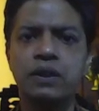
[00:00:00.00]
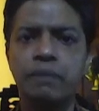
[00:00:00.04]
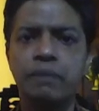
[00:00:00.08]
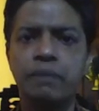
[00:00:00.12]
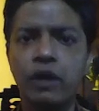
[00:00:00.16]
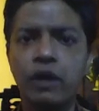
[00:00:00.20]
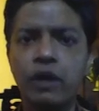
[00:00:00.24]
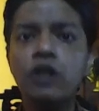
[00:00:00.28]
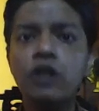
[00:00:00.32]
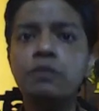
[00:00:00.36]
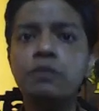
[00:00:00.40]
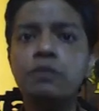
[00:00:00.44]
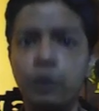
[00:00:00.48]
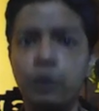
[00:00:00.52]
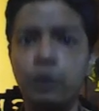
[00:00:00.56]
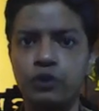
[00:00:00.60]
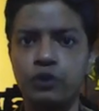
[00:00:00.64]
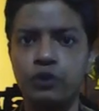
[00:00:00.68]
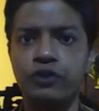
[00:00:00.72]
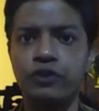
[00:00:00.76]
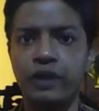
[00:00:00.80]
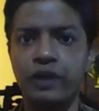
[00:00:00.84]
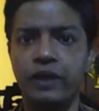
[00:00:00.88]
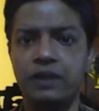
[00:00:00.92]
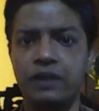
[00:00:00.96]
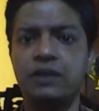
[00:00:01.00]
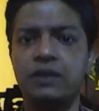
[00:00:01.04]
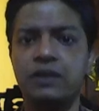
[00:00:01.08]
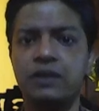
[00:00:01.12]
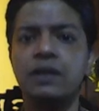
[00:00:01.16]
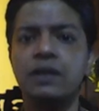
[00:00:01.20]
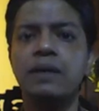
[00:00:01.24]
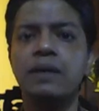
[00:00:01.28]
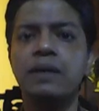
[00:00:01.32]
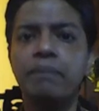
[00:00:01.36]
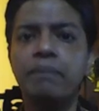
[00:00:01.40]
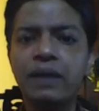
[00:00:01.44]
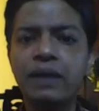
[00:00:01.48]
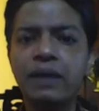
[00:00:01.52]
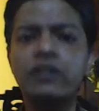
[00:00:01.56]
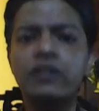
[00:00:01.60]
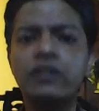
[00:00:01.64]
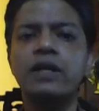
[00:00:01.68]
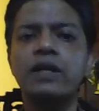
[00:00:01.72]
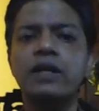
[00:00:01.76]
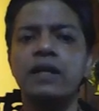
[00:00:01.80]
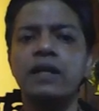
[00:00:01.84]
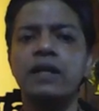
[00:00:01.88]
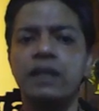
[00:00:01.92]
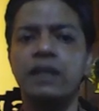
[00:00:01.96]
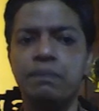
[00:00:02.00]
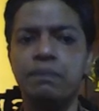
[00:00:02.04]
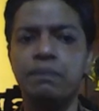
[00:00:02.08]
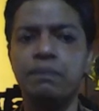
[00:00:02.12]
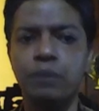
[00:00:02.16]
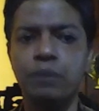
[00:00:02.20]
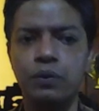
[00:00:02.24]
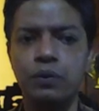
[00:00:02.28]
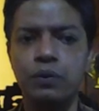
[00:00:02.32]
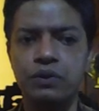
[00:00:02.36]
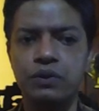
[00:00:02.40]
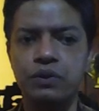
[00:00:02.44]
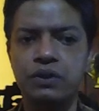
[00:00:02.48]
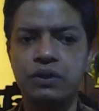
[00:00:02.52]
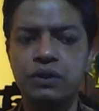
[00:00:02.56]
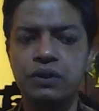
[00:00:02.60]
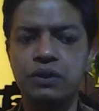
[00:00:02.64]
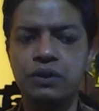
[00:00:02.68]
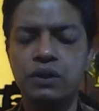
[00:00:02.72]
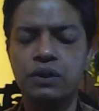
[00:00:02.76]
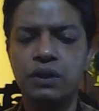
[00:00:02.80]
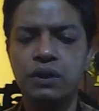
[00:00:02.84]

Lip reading: because poetry is metrically composed.